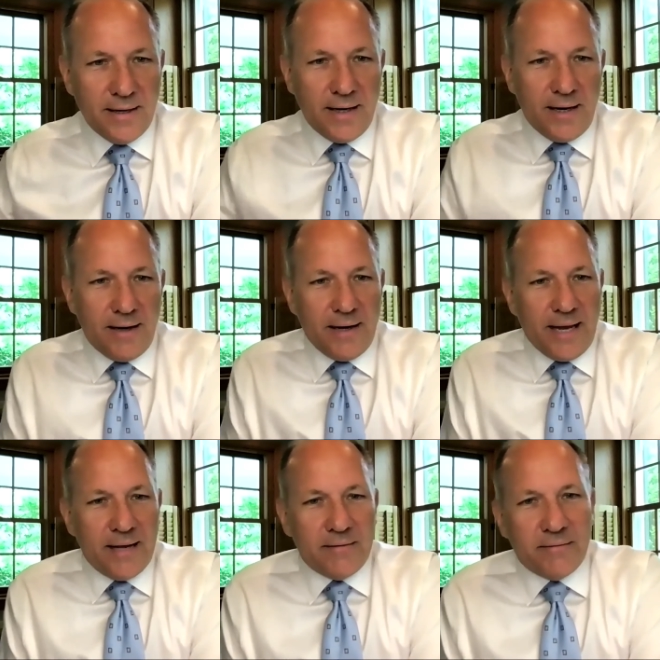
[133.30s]

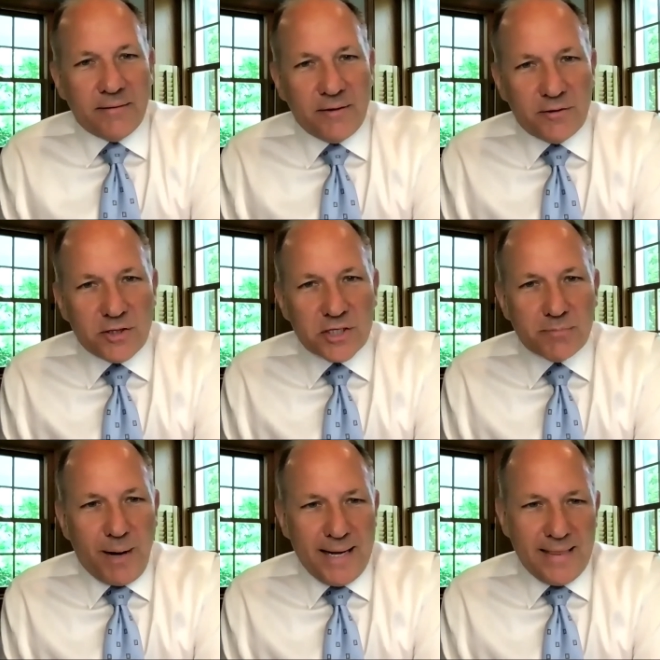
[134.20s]
And
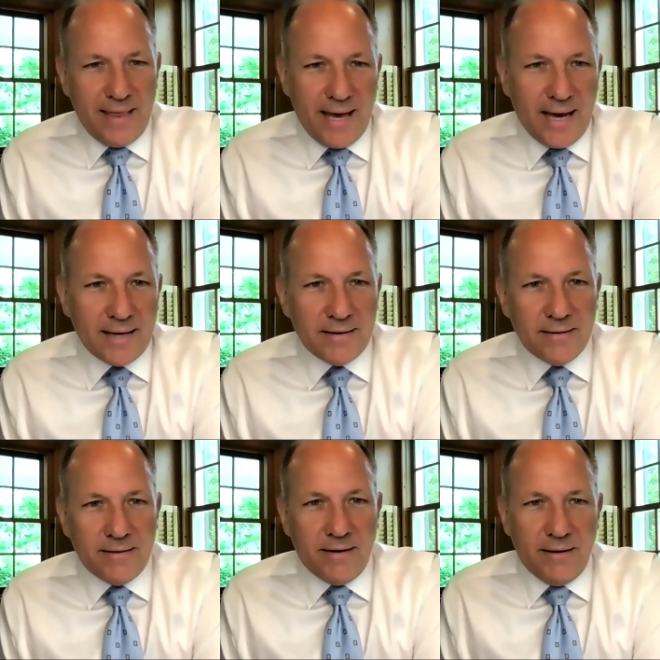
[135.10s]
despite that,
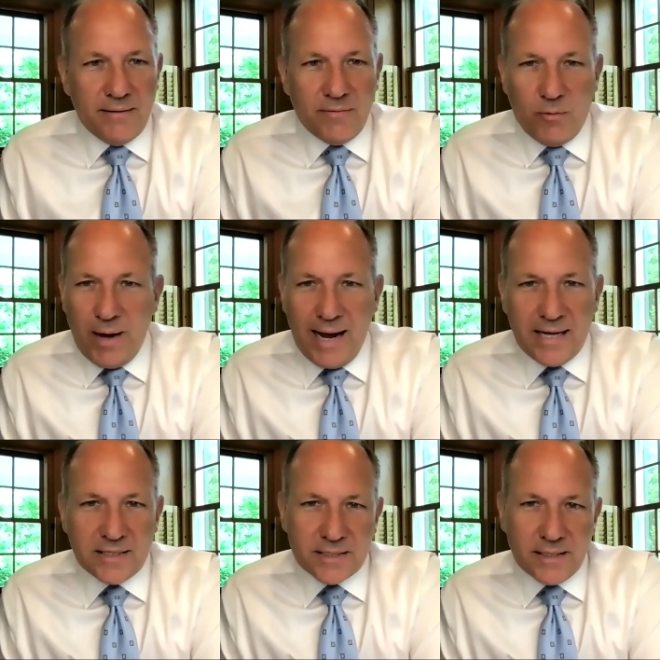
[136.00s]
the way
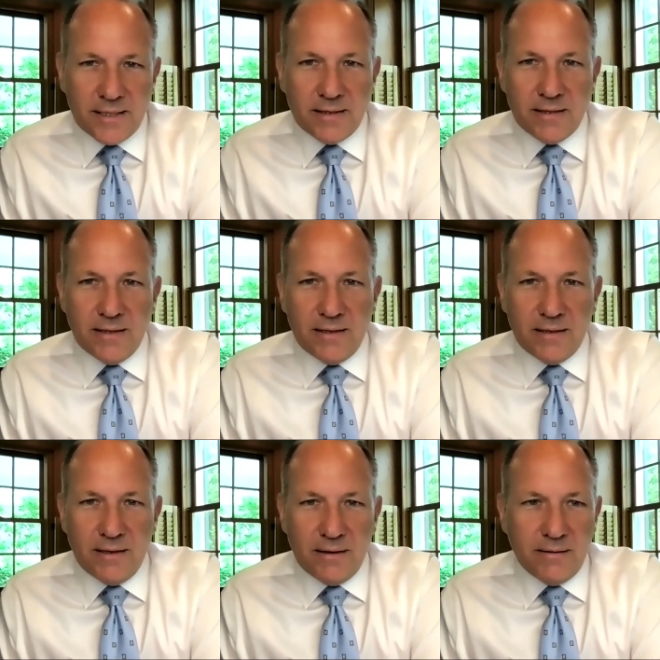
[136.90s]
I see it,
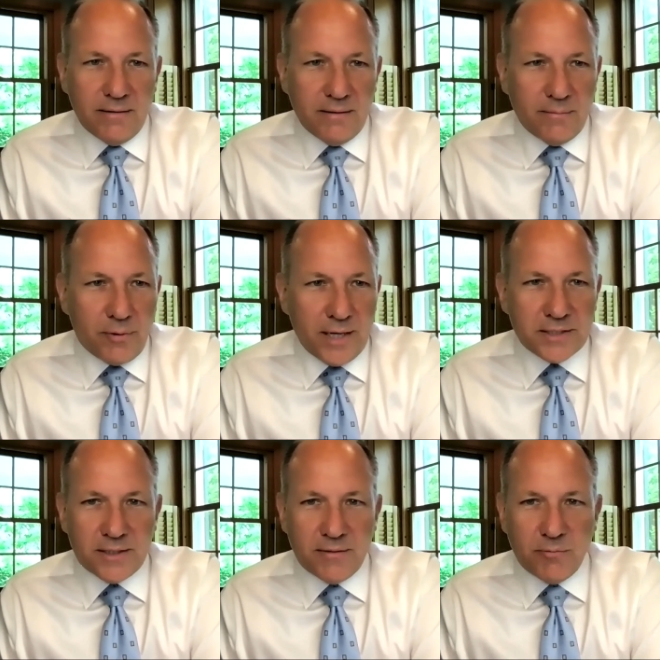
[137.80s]
the
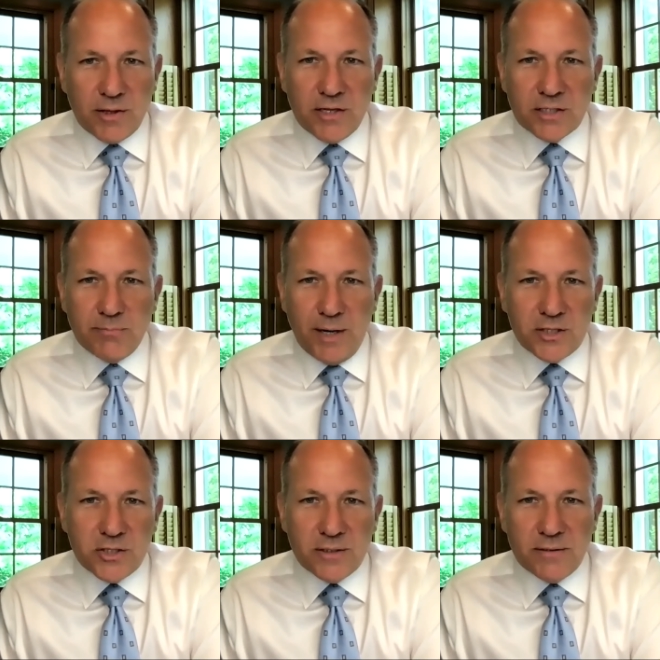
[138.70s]
president with this
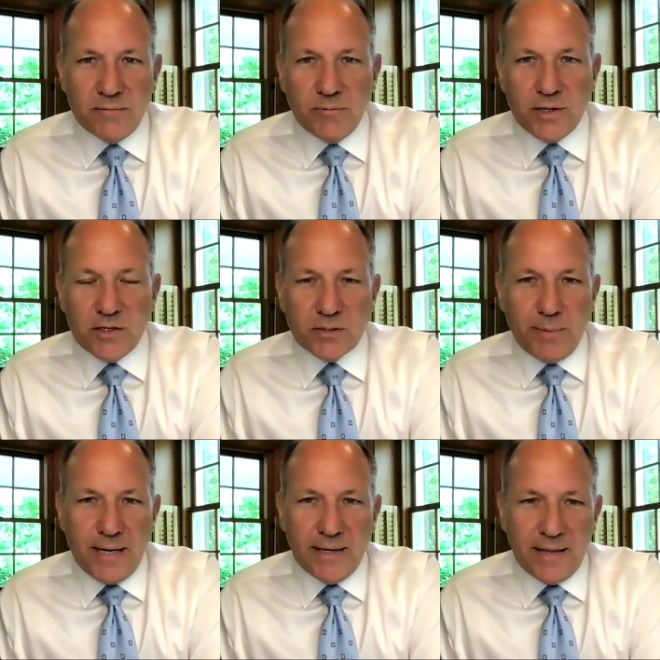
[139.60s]
budget and with the
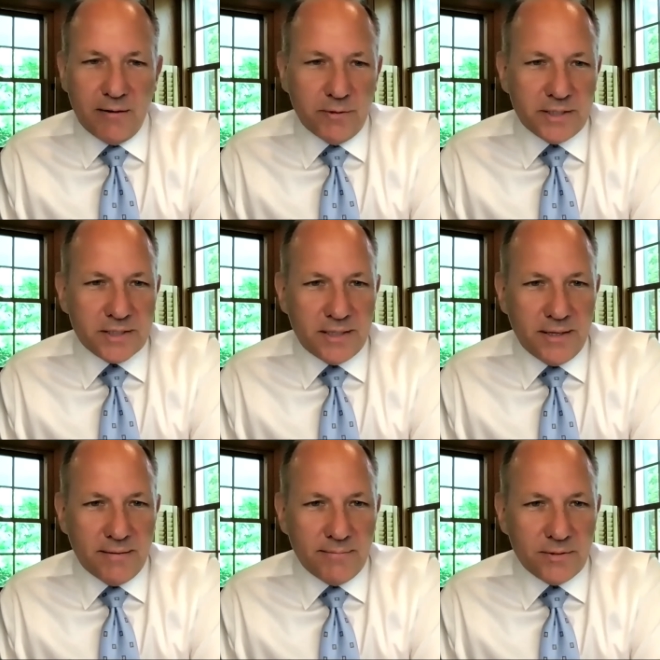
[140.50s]
spending that we
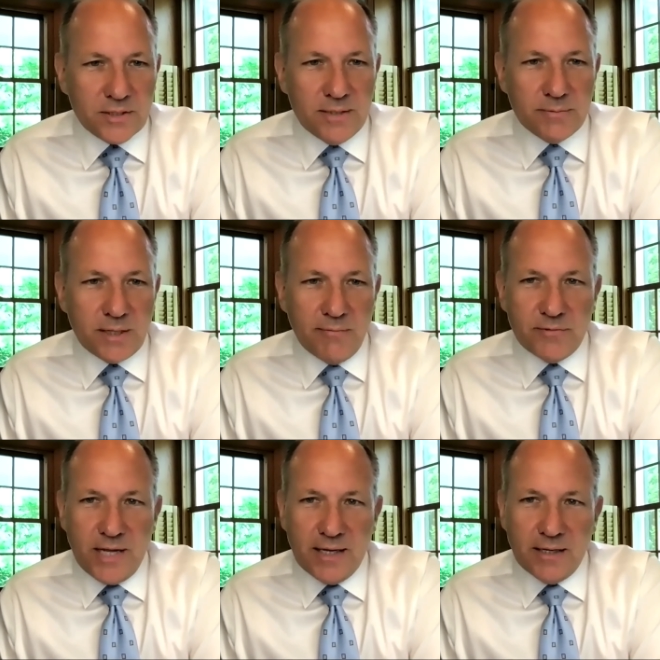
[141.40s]
seems to
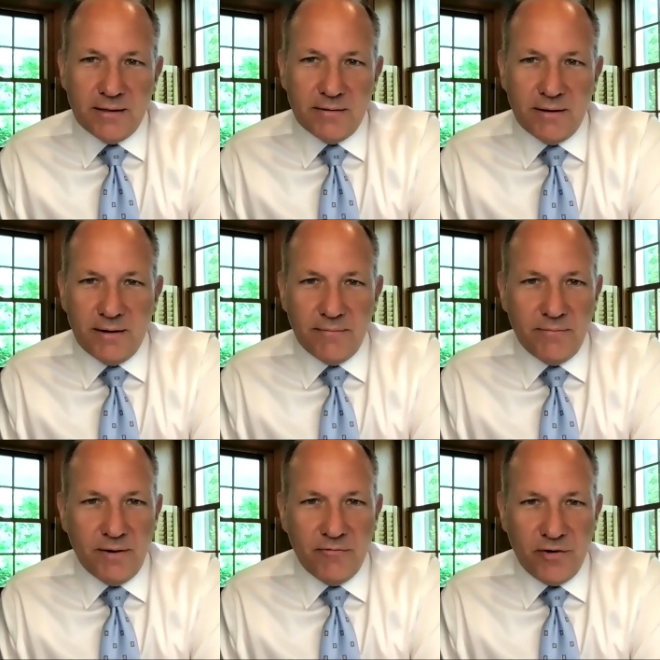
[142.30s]
have taken
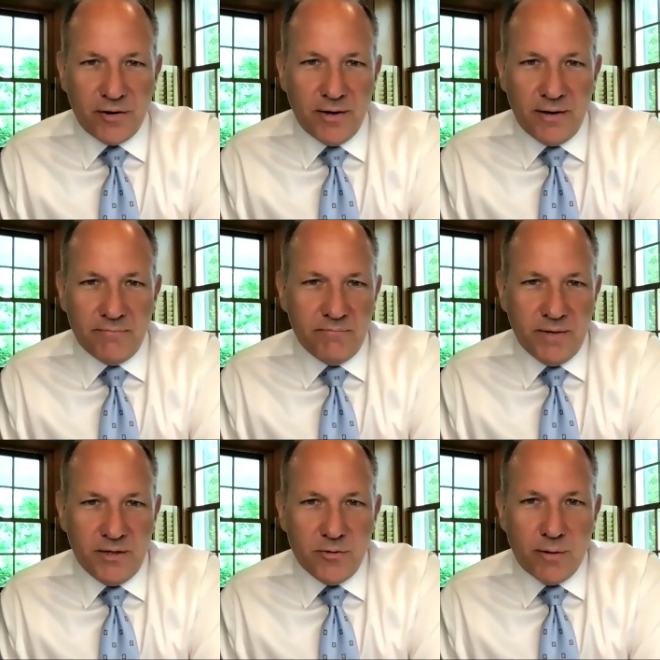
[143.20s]

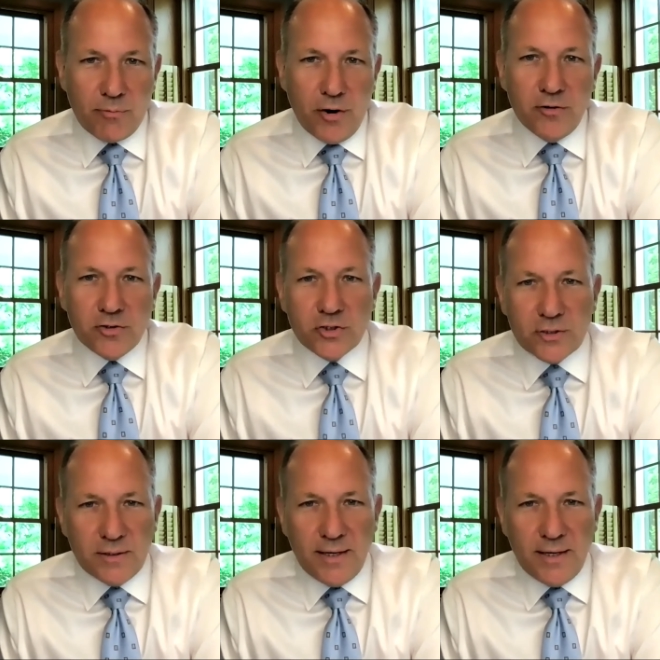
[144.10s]
a new approach.